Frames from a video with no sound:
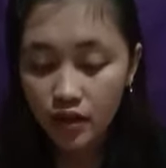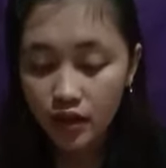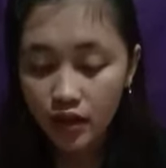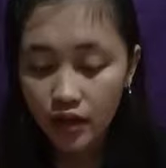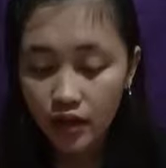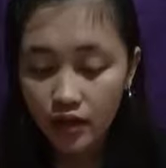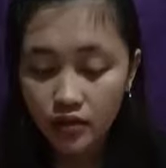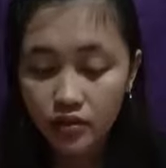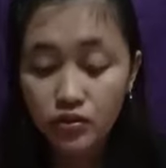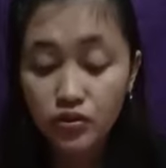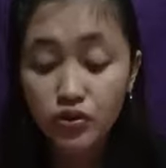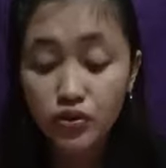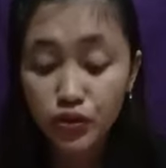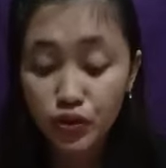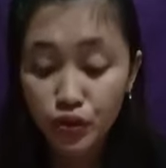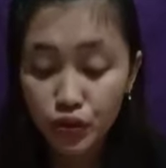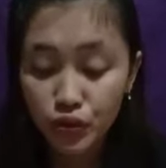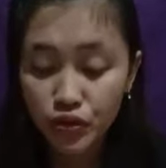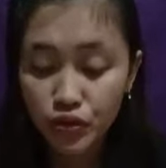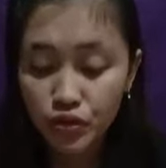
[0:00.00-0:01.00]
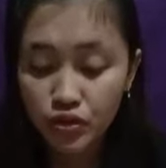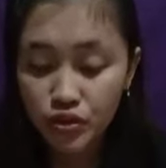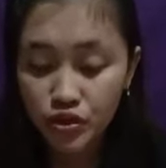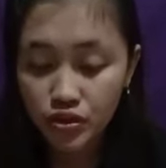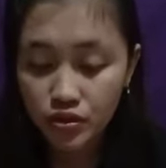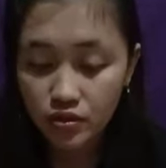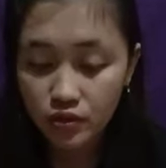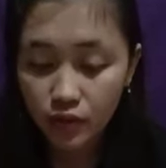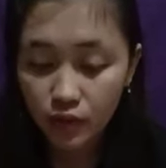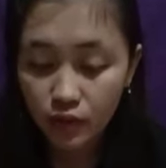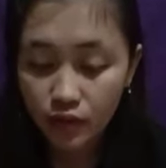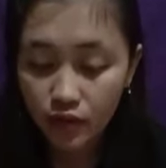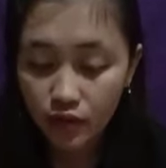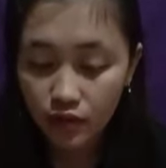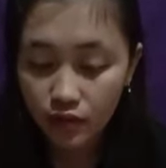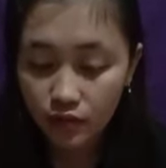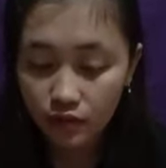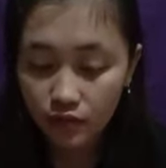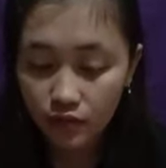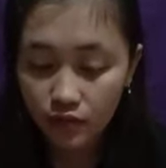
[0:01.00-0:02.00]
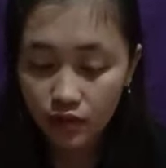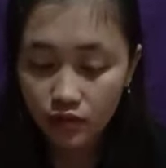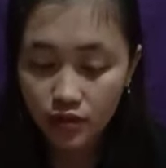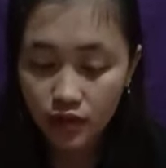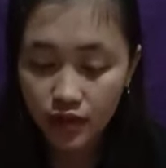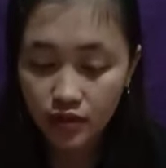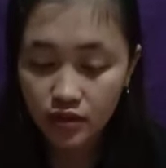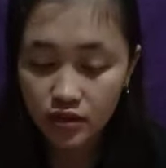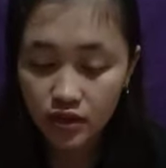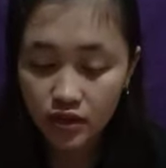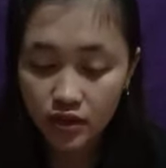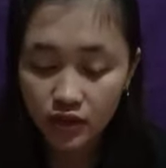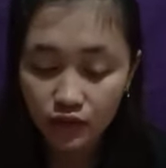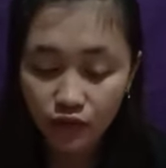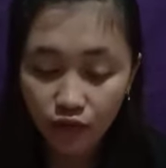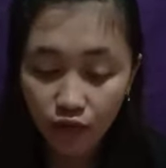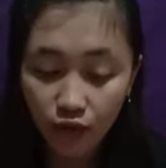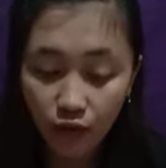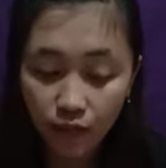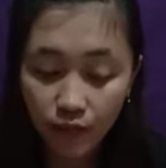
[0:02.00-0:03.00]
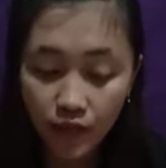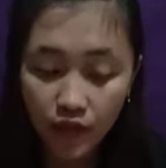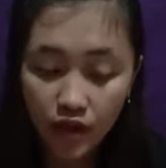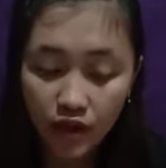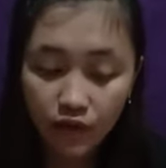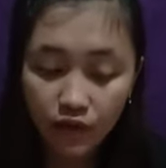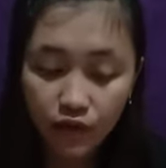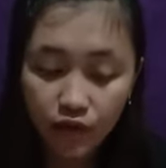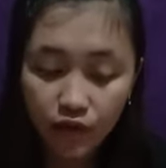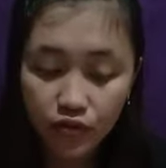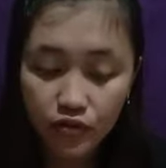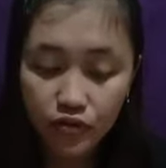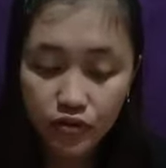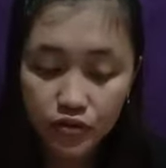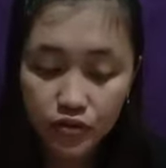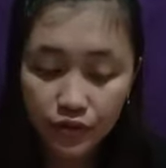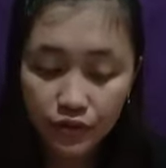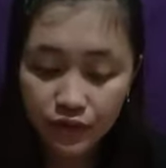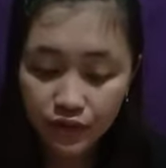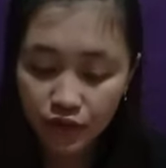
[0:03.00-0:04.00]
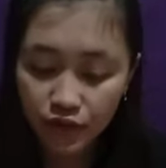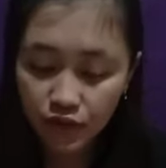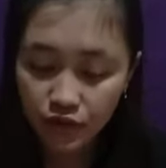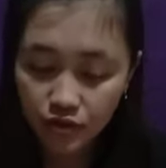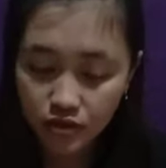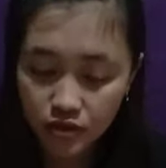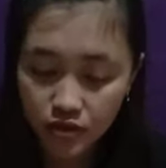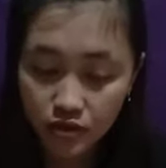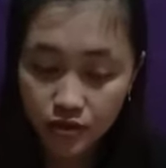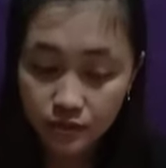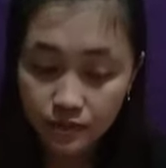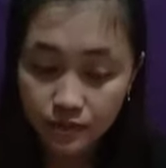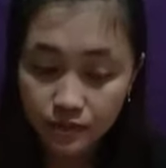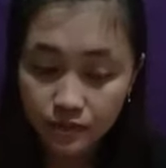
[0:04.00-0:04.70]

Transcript: it to those who need it from productive use.